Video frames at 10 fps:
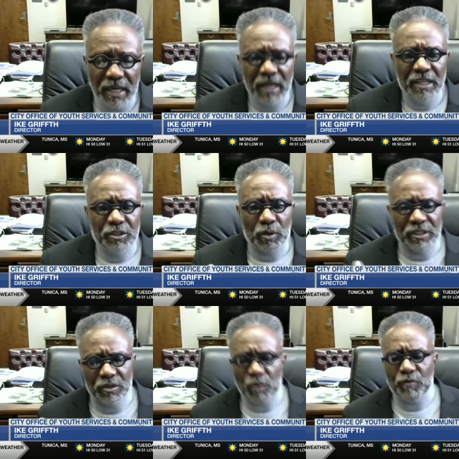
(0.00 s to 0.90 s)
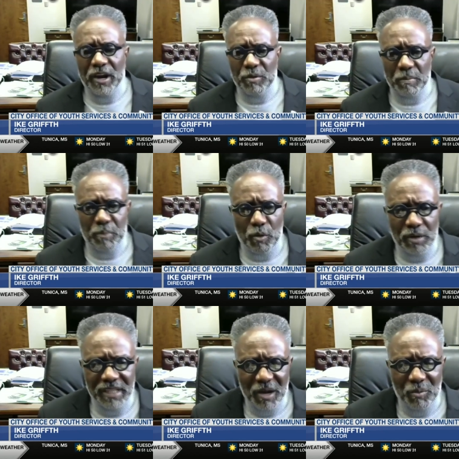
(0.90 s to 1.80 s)
So it's so very
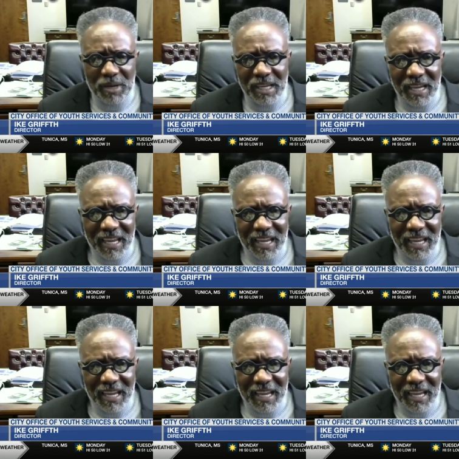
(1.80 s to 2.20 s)
important that we